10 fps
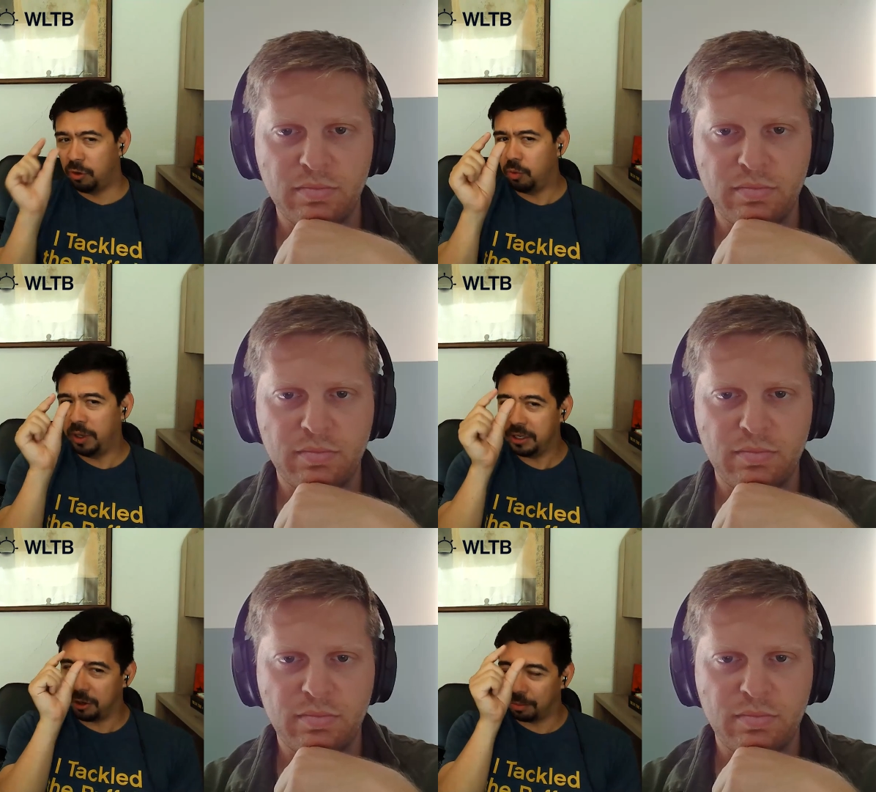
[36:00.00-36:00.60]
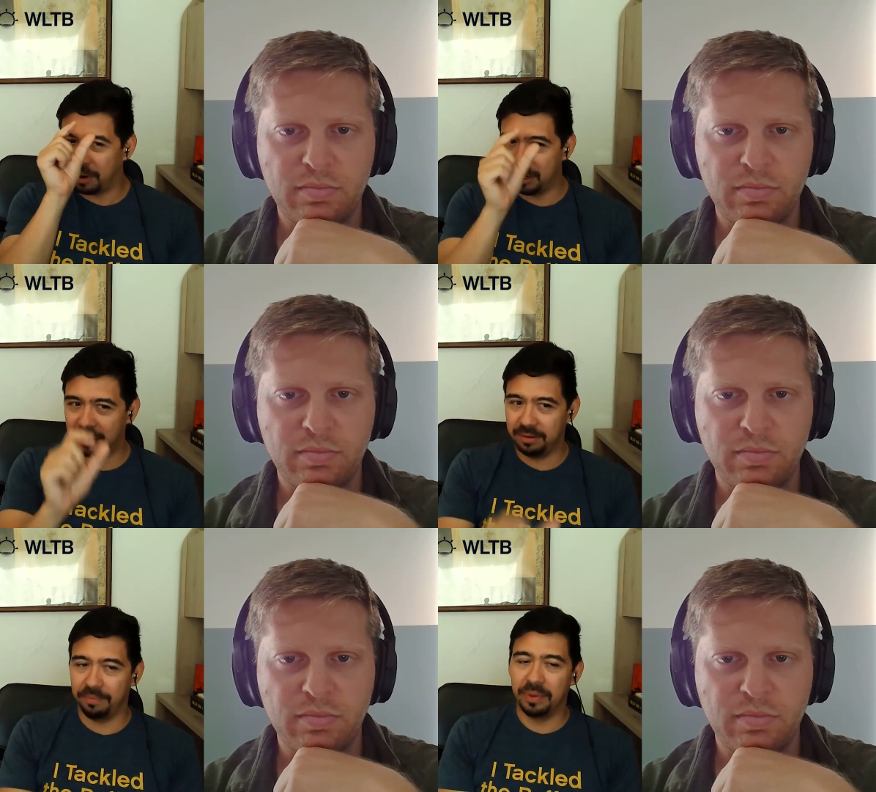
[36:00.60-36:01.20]
Speaker 1: two weeks you're
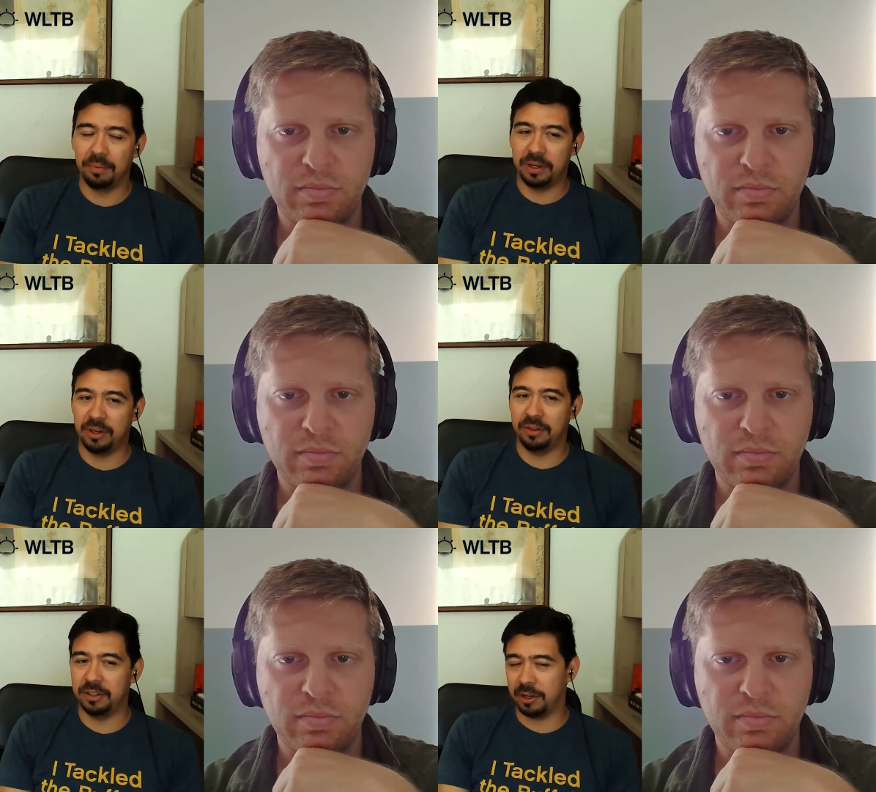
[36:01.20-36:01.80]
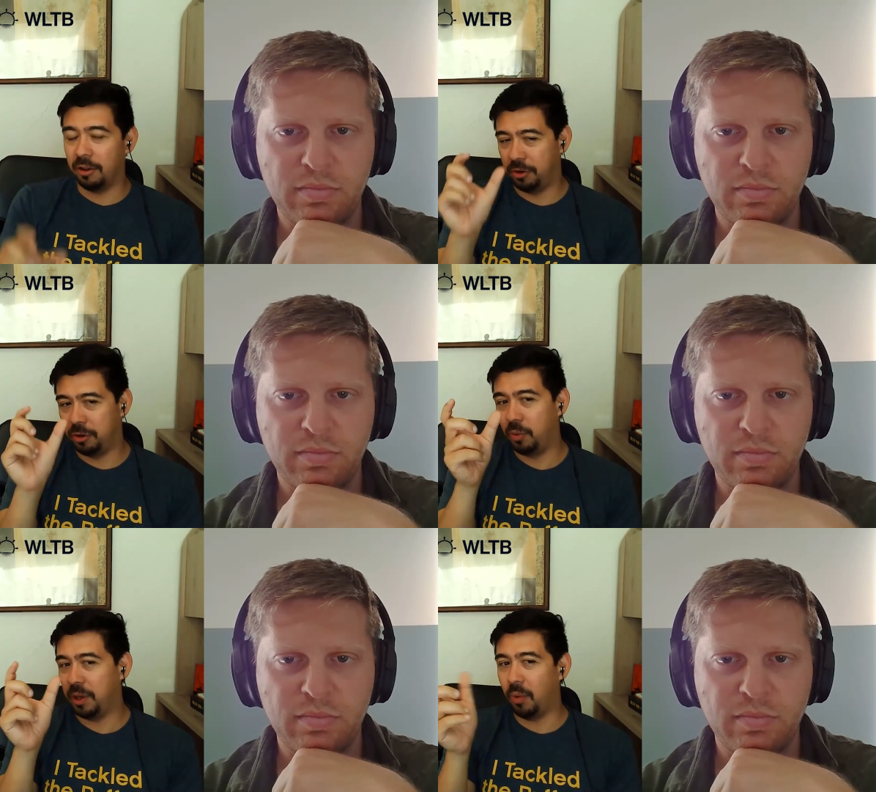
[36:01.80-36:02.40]
pregnant. Because yeah, it's called the
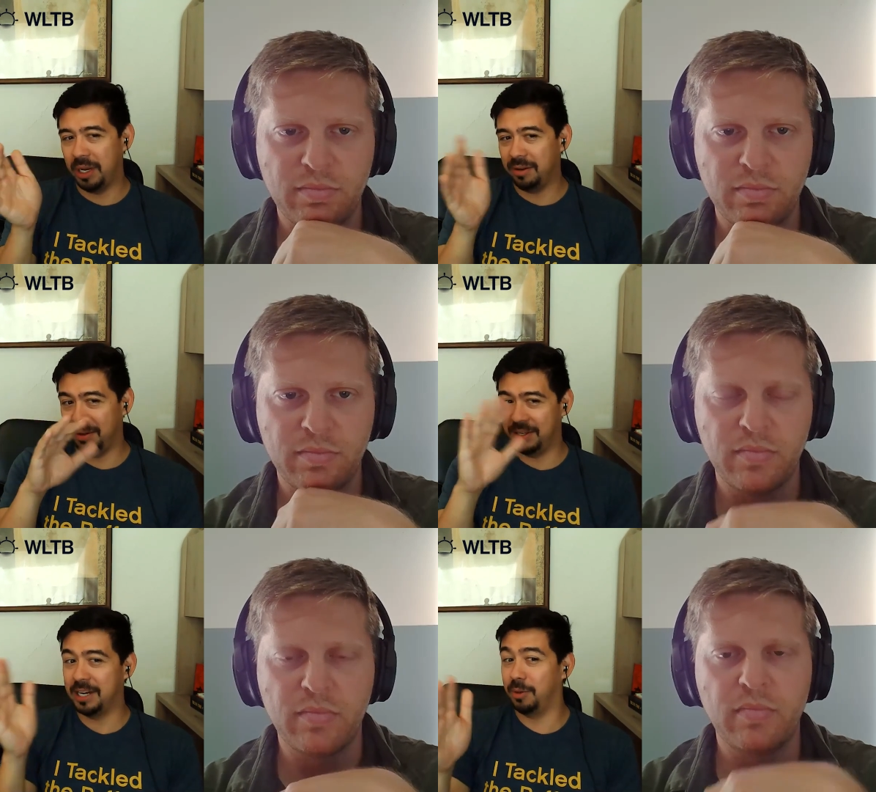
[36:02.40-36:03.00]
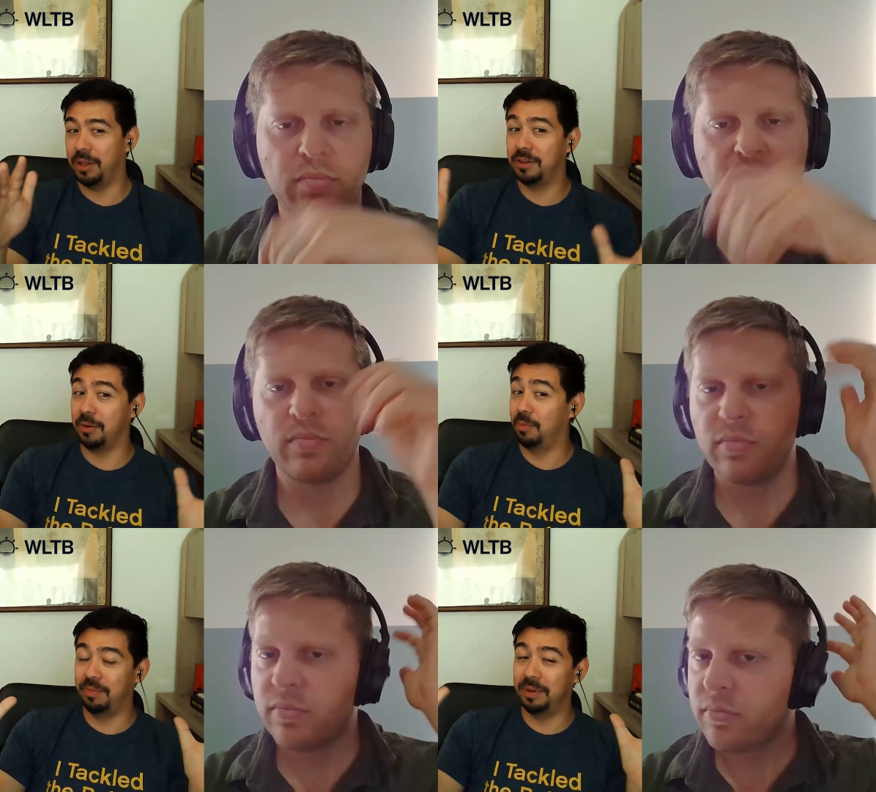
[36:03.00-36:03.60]
two-week wait. It's actually there's a
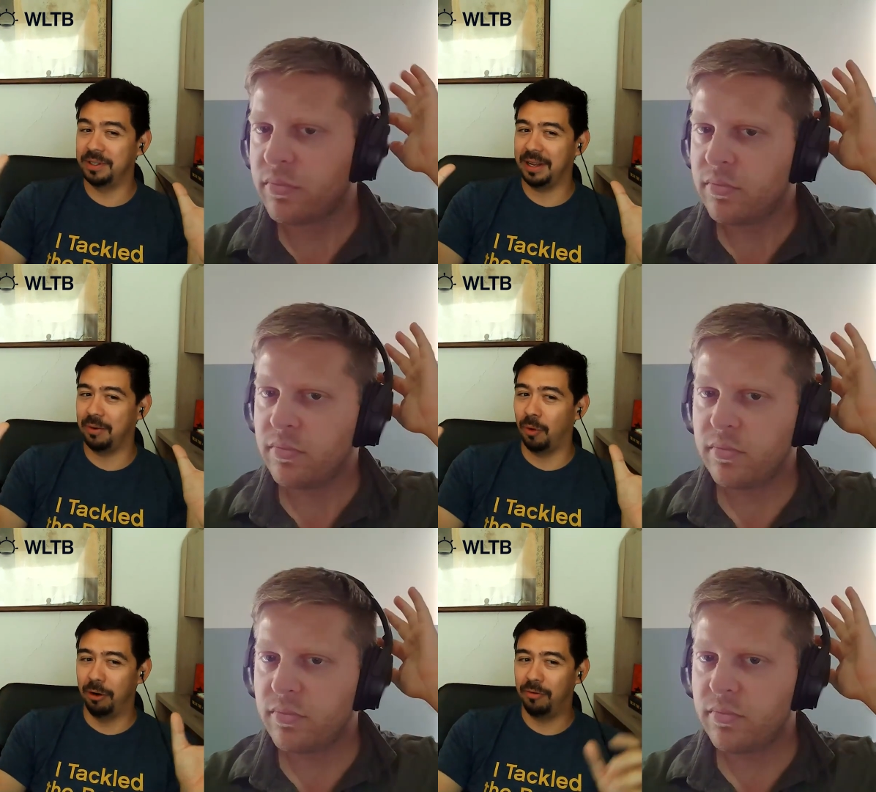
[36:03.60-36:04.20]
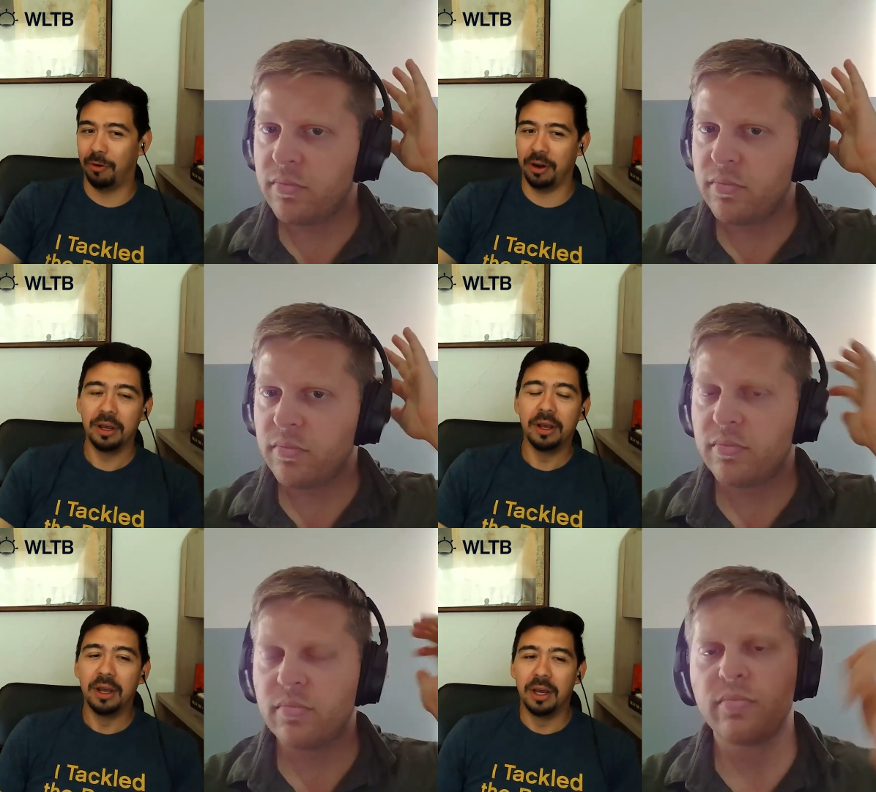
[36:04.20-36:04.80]
there's like a word for it